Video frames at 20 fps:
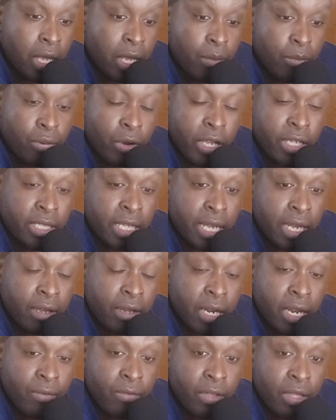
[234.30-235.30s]
breaks
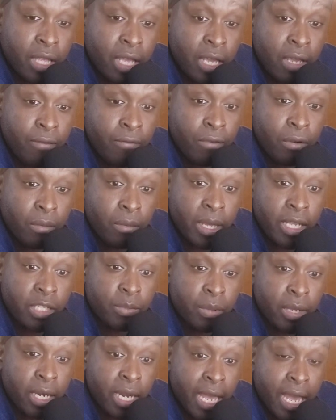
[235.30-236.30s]
down everything from
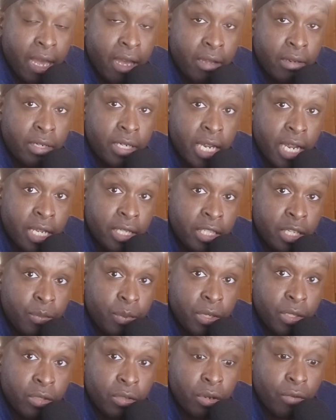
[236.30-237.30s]
explaining how
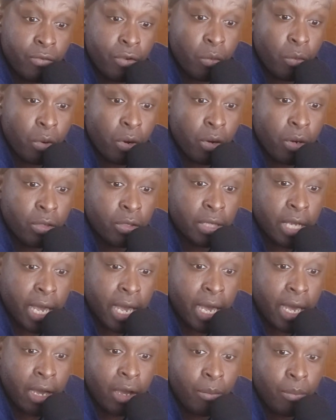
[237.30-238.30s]
DHCP server works,
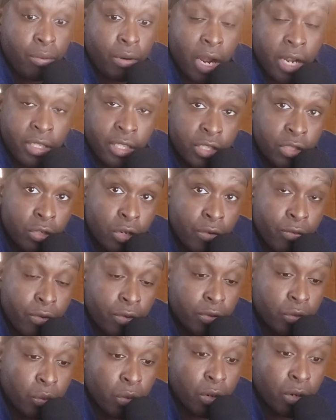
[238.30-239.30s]
how proxy
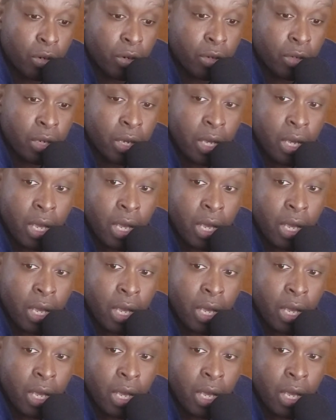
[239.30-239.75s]
servers work,